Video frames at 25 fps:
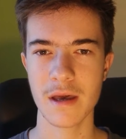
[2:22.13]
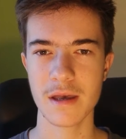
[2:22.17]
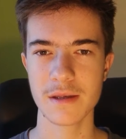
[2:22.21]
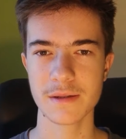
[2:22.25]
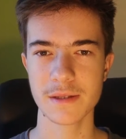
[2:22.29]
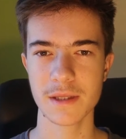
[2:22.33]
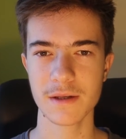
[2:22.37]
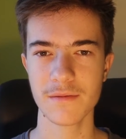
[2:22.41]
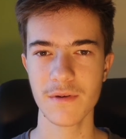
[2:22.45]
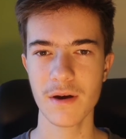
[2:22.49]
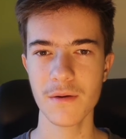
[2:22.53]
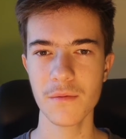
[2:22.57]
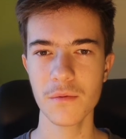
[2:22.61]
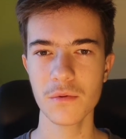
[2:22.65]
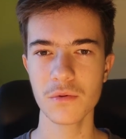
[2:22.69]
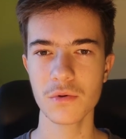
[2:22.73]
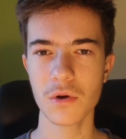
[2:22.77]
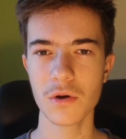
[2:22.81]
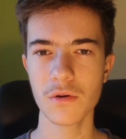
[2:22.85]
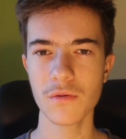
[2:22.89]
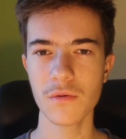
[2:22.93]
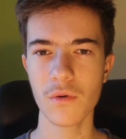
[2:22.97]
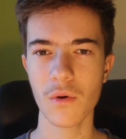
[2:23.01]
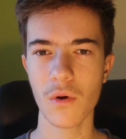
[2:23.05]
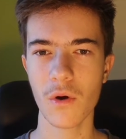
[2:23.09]
So why would
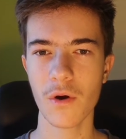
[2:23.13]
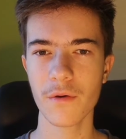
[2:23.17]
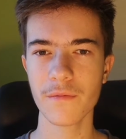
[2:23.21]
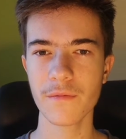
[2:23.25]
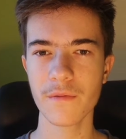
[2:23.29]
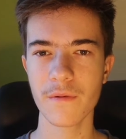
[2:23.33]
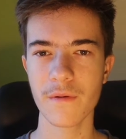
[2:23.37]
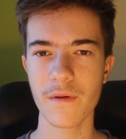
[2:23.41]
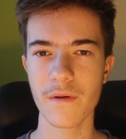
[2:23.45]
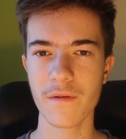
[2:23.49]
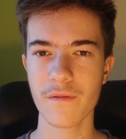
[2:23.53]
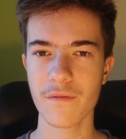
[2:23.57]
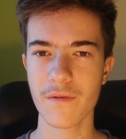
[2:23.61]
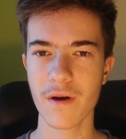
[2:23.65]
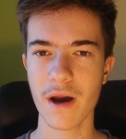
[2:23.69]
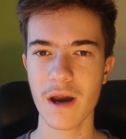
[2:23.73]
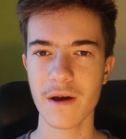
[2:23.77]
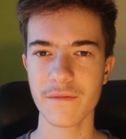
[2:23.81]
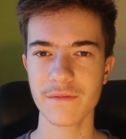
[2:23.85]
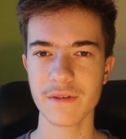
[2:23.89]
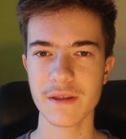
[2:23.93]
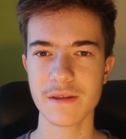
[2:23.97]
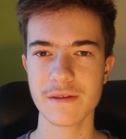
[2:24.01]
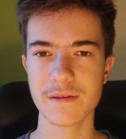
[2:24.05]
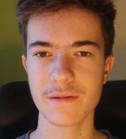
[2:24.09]
Ho-Oh only
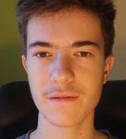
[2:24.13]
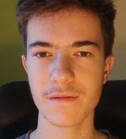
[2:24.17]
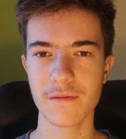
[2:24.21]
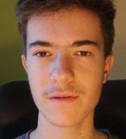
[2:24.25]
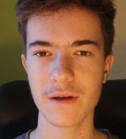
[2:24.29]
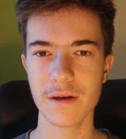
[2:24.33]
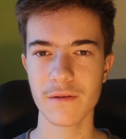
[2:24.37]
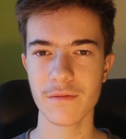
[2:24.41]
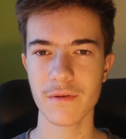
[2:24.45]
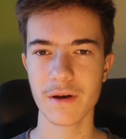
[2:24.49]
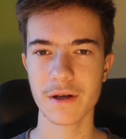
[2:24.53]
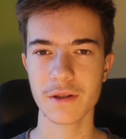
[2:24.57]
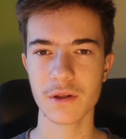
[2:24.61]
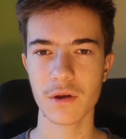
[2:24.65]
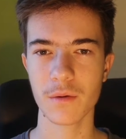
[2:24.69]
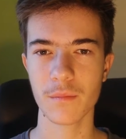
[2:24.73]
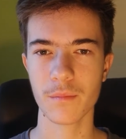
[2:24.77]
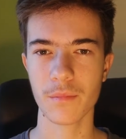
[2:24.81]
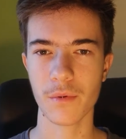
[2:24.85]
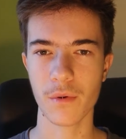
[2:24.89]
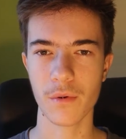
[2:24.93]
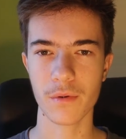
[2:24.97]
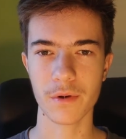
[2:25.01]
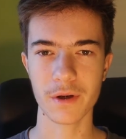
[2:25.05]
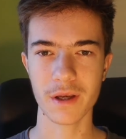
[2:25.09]
revive these 3 random
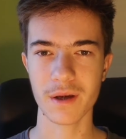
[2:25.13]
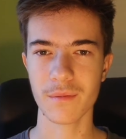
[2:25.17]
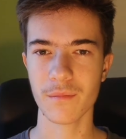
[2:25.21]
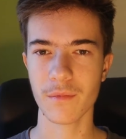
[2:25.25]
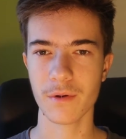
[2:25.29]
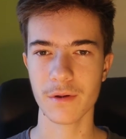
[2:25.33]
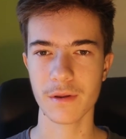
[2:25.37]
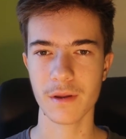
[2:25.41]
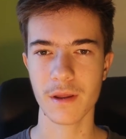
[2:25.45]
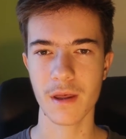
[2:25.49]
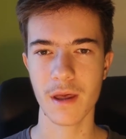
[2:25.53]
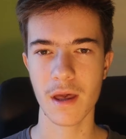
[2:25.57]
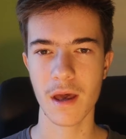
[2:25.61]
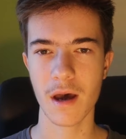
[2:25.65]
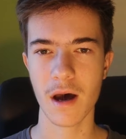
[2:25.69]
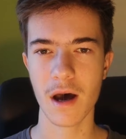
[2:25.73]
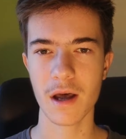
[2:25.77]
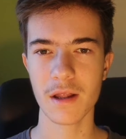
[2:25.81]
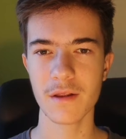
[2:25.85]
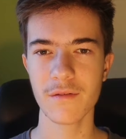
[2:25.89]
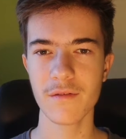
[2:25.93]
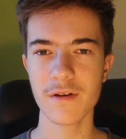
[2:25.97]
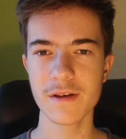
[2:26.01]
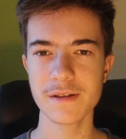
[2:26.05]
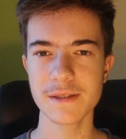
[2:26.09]
Pokemon?
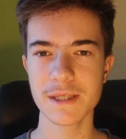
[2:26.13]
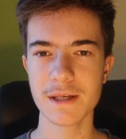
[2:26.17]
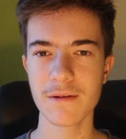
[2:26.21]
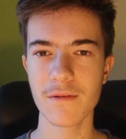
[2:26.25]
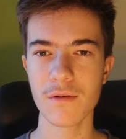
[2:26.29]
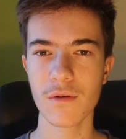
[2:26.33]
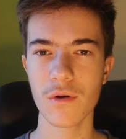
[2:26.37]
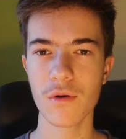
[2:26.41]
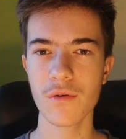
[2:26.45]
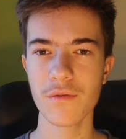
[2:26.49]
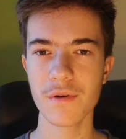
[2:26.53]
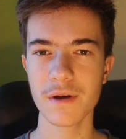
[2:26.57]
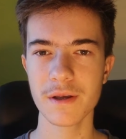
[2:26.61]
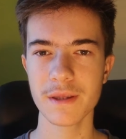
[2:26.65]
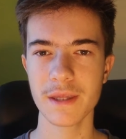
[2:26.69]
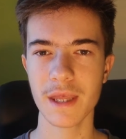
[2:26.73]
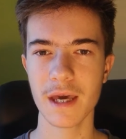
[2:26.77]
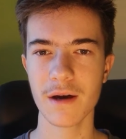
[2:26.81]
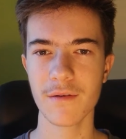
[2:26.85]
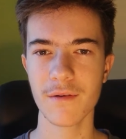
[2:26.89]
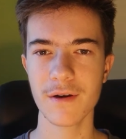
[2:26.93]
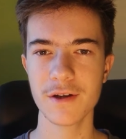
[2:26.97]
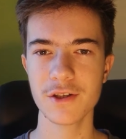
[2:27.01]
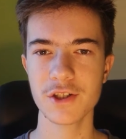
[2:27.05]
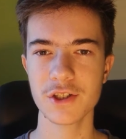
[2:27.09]
Unless they were already
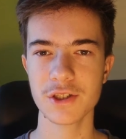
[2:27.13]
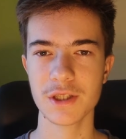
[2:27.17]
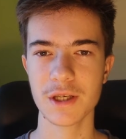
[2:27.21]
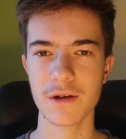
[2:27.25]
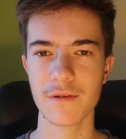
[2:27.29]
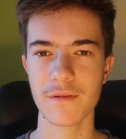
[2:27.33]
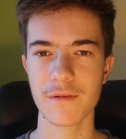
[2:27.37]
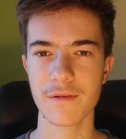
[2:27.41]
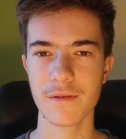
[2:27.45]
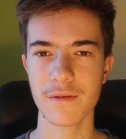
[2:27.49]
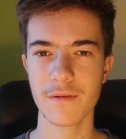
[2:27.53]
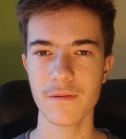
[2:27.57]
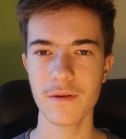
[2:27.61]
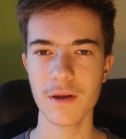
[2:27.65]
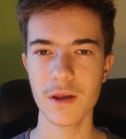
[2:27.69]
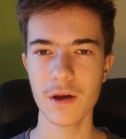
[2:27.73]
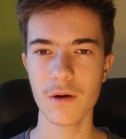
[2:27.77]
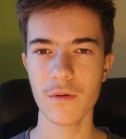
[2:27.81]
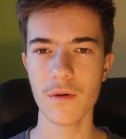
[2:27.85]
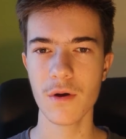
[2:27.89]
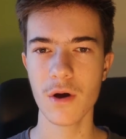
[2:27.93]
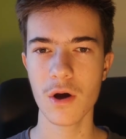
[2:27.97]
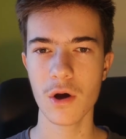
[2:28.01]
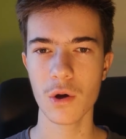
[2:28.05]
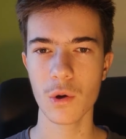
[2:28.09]
a legendary
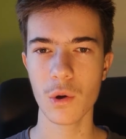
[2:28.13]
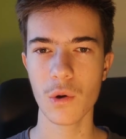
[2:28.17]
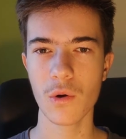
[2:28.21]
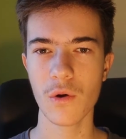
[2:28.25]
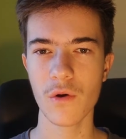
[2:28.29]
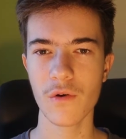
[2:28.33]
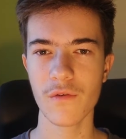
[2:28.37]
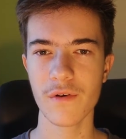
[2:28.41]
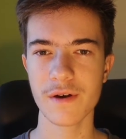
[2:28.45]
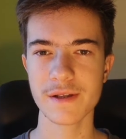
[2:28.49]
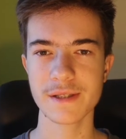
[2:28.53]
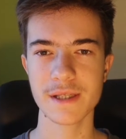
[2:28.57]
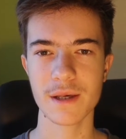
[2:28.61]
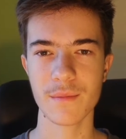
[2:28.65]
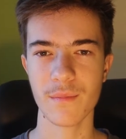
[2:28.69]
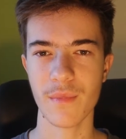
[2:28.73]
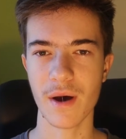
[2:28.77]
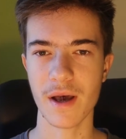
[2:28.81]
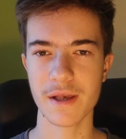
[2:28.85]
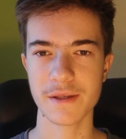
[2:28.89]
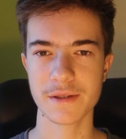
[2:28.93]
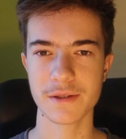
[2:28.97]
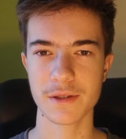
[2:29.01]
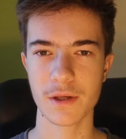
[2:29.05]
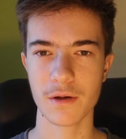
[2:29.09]
trio Ho-Oh was a
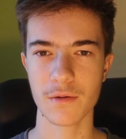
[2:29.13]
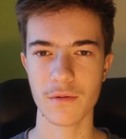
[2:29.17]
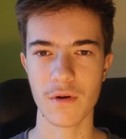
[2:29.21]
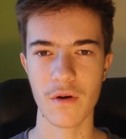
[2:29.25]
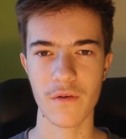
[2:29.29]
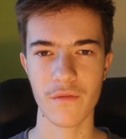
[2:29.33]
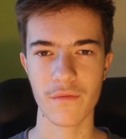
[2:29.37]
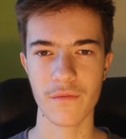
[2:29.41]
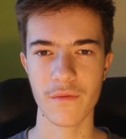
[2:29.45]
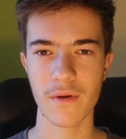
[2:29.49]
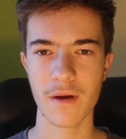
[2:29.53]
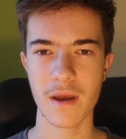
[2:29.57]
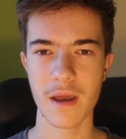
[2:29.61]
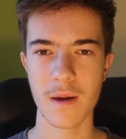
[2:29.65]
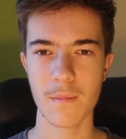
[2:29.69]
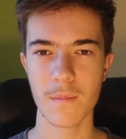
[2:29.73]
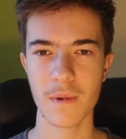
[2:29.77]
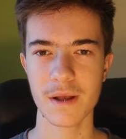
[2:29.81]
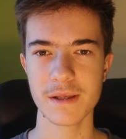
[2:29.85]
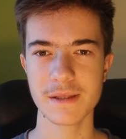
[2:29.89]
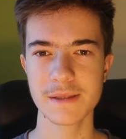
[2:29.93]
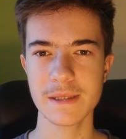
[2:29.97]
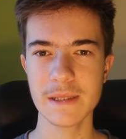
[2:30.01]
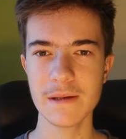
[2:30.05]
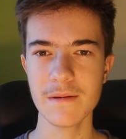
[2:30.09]
master of.
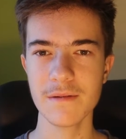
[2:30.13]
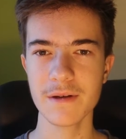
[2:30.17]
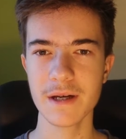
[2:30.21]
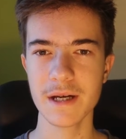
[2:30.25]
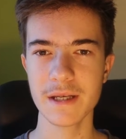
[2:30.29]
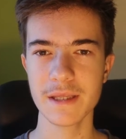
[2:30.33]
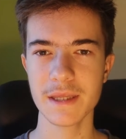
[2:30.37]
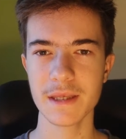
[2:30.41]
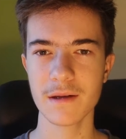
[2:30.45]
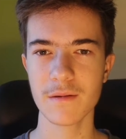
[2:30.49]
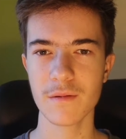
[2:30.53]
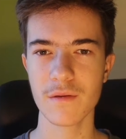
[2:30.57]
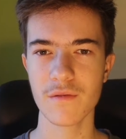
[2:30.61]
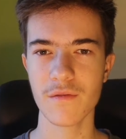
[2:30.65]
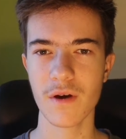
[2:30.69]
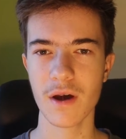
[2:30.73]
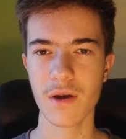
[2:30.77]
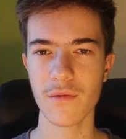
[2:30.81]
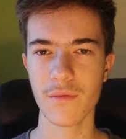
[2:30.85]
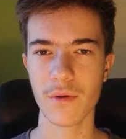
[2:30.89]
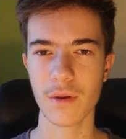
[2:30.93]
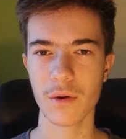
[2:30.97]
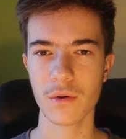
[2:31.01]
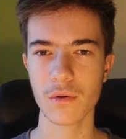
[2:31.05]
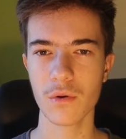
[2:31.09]
But still getting
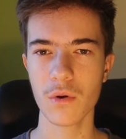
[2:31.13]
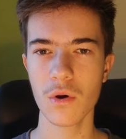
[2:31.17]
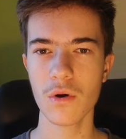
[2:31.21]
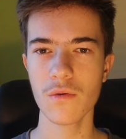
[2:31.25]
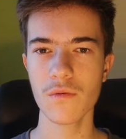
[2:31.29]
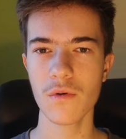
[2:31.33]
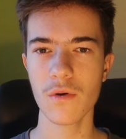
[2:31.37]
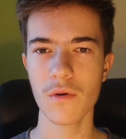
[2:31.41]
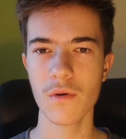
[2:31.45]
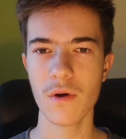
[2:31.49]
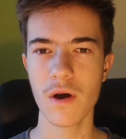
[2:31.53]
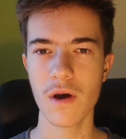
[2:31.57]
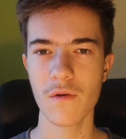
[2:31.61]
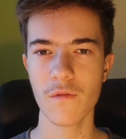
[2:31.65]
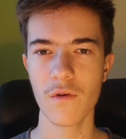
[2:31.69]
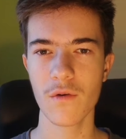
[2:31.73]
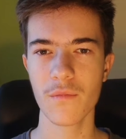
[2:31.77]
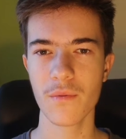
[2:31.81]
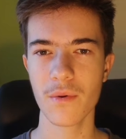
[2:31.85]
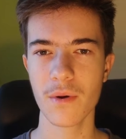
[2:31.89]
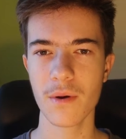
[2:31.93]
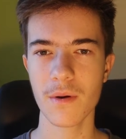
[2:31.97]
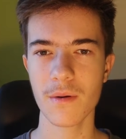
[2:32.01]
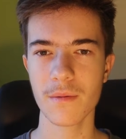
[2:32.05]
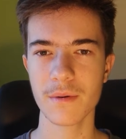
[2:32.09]
revived by Ho-Oh will
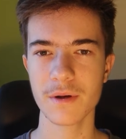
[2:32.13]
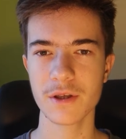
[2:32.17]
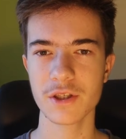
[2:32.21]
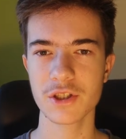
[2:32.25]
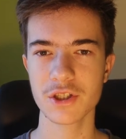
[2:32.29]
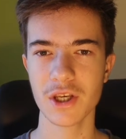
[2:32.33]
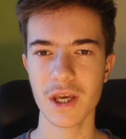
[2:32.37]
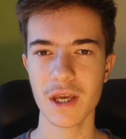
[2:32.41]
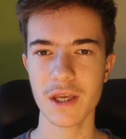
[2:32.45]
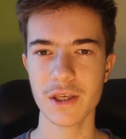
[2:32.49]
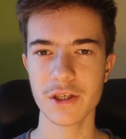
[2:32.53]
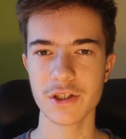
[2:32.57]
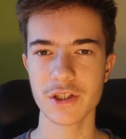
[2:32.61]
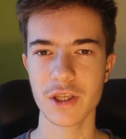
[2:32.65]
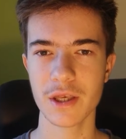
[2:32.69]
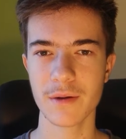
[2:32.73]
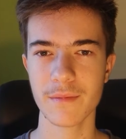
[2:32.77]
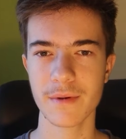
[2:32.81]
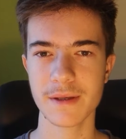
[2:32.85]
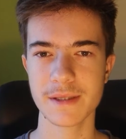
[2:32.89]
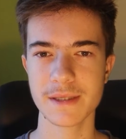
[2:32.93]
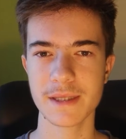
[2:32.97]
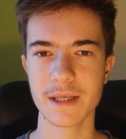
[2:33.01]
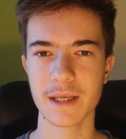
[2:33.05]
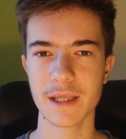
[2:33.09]
probably change them
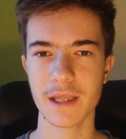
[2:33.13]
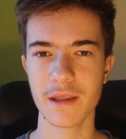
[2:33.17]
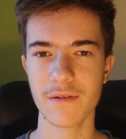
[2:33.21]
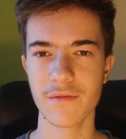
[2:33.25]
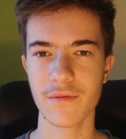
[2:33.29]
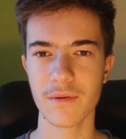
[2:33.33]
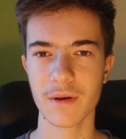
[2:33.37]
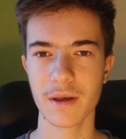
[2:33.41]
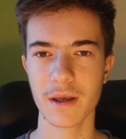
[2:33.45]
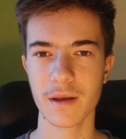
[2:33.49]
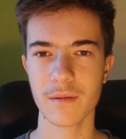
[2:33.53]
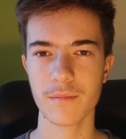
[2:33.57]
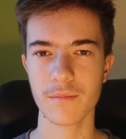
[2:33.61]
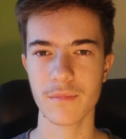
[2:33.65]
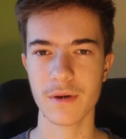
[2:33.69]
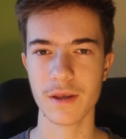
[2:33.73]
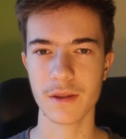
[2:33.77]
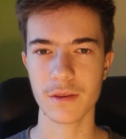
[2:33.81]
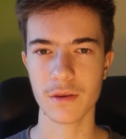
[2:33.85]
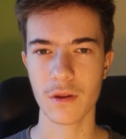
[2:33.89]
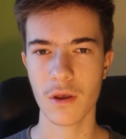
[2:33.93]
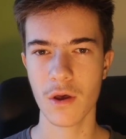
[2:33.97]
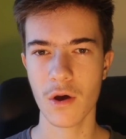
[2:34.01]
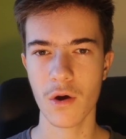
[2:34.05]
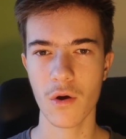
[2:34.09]
a significant
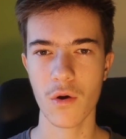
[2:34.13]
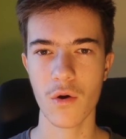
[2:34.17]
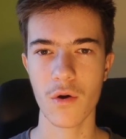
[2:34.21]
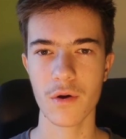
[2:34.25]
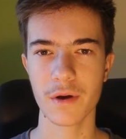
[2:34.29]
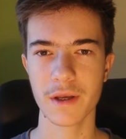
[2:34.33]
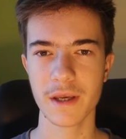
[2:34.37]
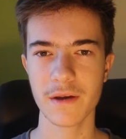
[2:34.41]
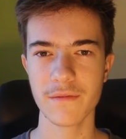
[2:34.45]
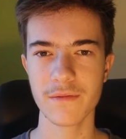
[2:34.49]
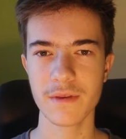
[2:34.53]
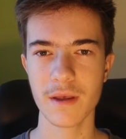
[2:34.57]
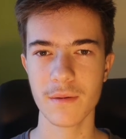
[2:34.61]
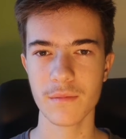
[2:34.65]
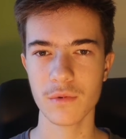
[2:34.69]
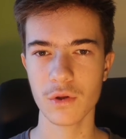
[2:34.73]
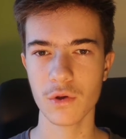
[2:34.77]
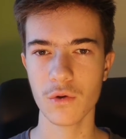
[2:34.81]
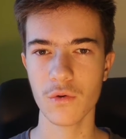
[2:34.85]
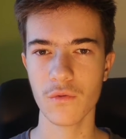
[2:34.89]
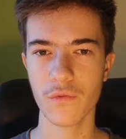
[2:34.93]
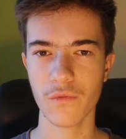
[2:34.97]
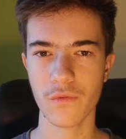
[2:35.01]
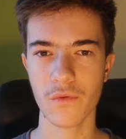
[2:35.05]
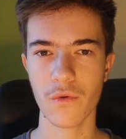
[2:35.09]
bit, or give them
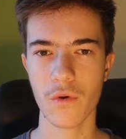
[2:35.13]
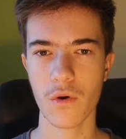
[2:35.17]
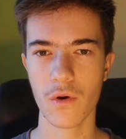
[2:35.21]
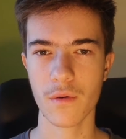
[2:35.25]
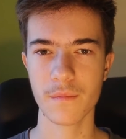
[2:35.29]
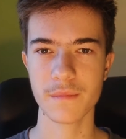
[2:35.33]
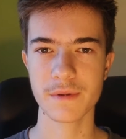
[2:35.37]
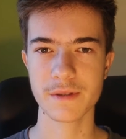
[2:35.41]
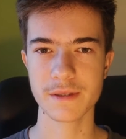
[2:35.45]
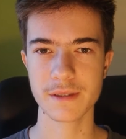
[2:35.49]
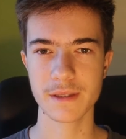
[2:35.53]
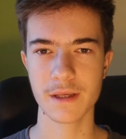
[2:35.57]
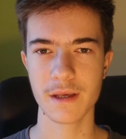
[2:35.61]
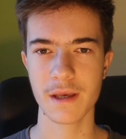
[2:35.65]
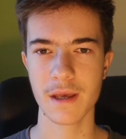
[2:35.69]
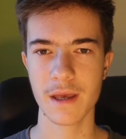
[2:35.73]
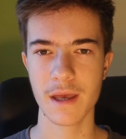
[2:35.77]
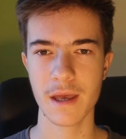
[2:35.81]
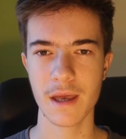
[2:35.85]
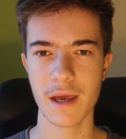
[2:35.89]
new forms.